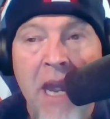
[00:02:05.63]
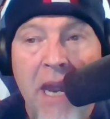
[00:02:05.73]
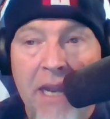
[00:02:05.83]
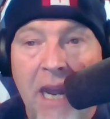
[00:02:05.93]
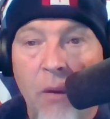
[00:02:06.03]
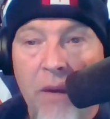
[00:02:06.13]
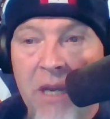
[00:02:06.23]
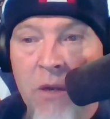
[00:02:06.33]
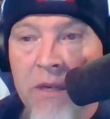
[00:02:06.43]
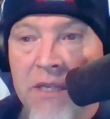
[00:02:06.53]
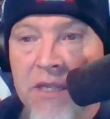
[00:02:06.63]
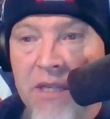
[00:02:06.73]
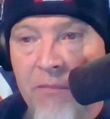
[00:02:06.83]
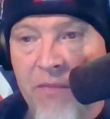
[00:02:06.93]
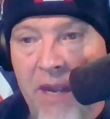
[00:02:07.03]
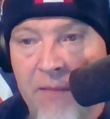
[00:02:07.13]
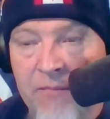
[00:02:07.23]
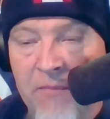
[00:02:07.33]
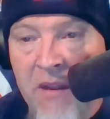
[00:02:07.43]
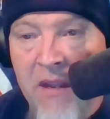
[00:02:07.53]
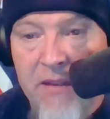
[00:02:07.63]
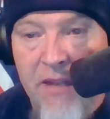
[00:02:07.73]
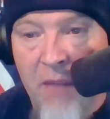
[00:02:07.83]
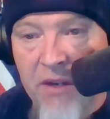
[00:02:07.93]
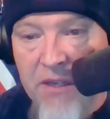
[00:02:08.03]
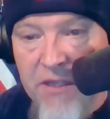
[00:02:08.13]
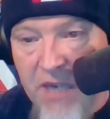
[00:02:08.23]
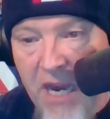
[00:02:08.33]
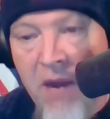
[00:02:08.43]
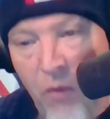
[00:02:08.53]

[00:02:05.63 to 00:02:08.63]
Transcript: Now, here is something that I'm going to say.